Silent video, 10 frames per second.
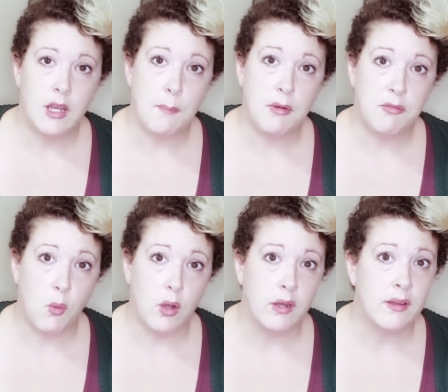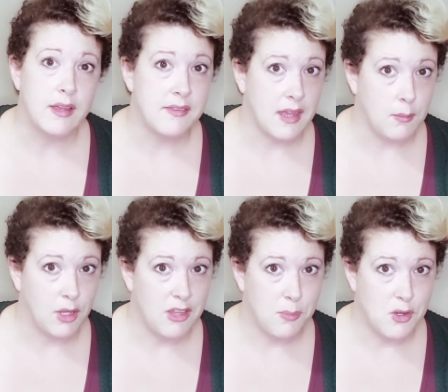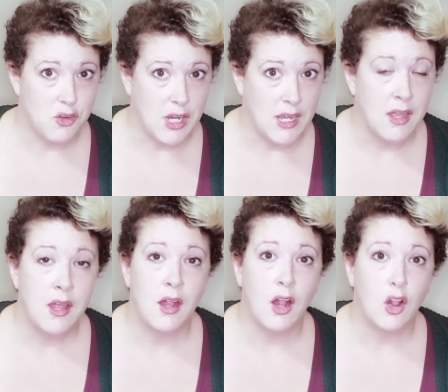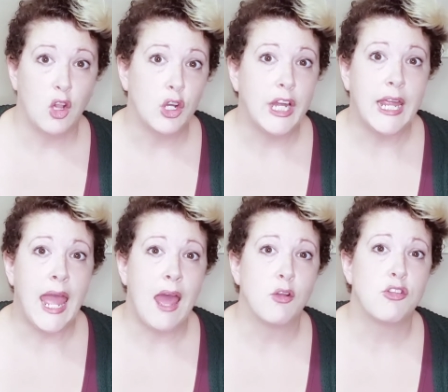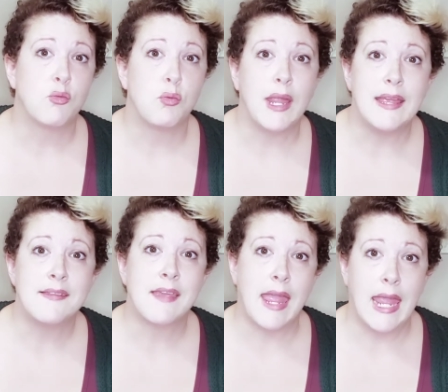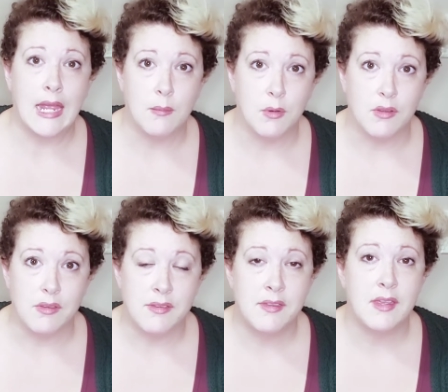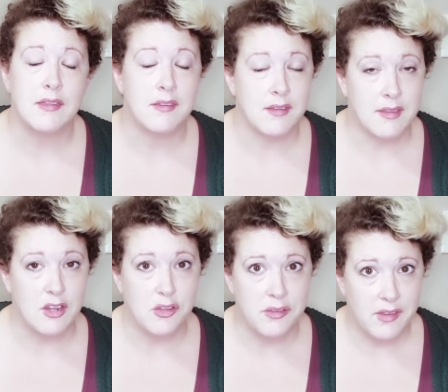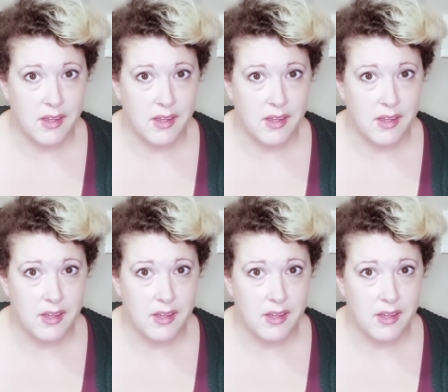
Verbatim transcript: Number four is animal husbandry. Learning how to raise animals is an essential